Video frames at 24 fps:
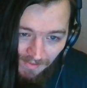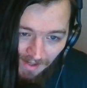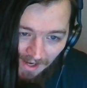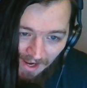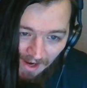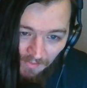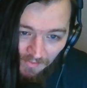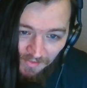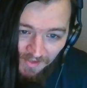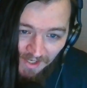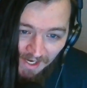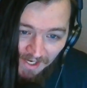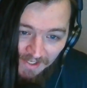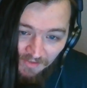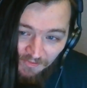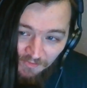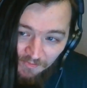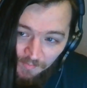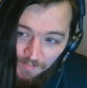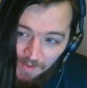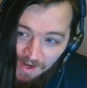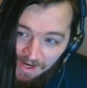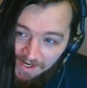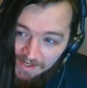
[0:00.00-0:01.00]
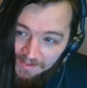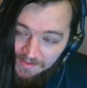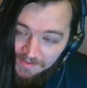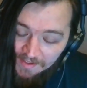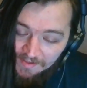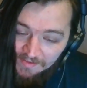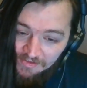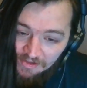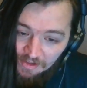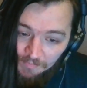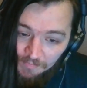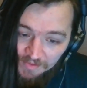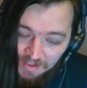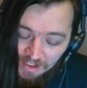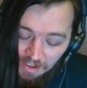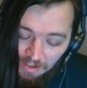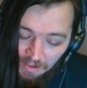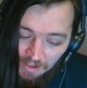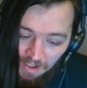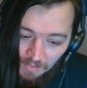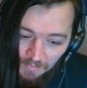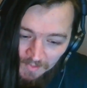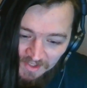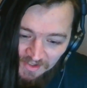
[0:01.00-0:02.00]
outside of making these subs
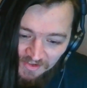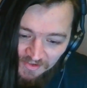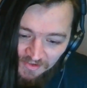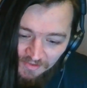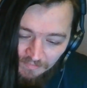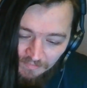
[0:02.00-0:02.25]
earlier, which